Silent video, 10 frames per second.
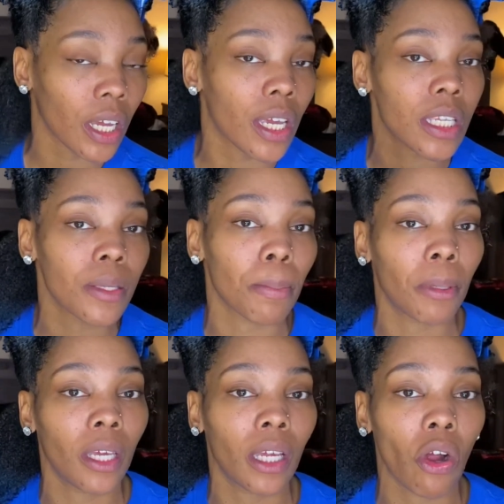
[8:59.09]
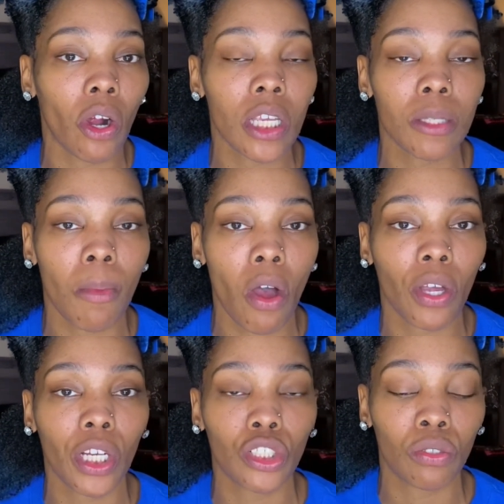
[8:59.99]
as big or small
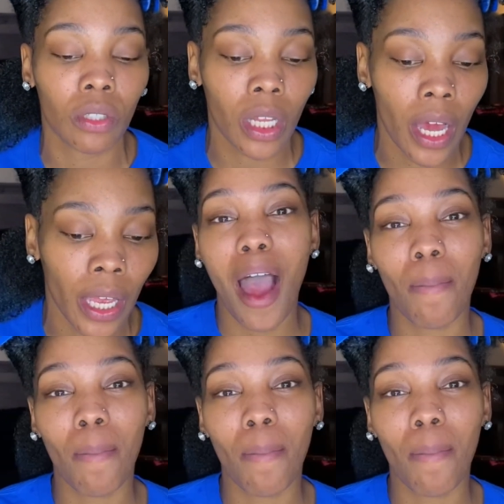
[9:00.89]
as you like.